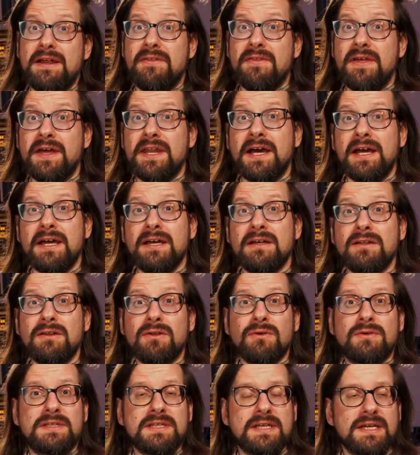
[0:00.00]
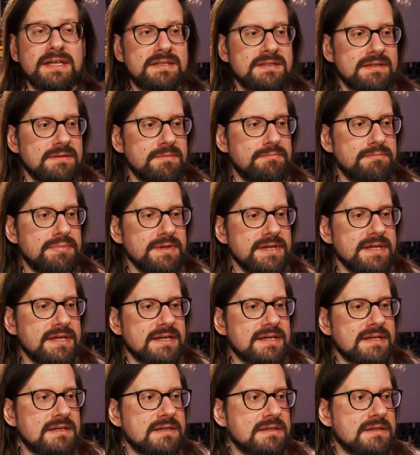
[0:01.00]
Then I looked at a
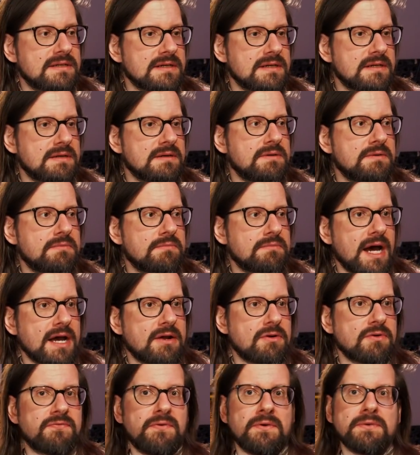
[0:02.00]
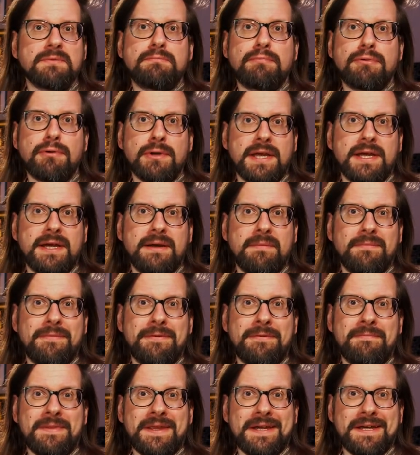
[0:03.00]
big microphone preamp
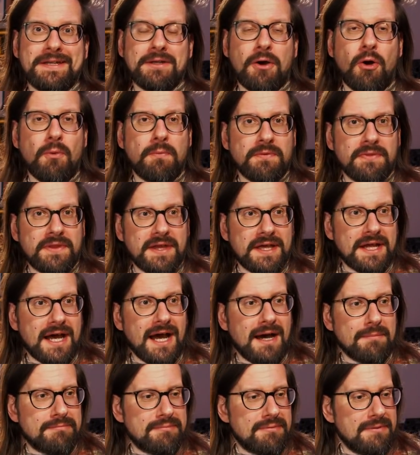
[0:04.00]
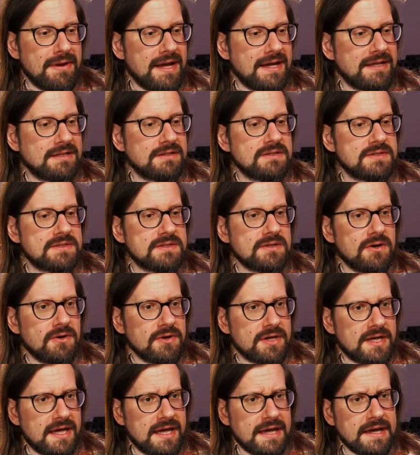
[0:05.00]
and opened that up and saw,
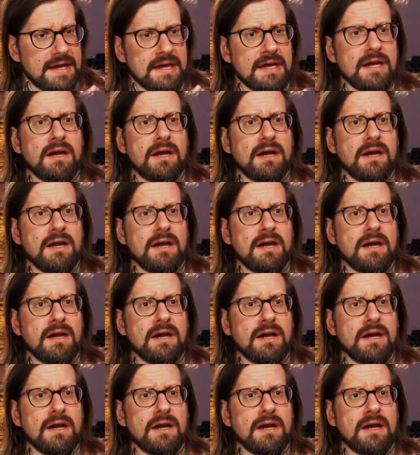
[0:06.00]
okay,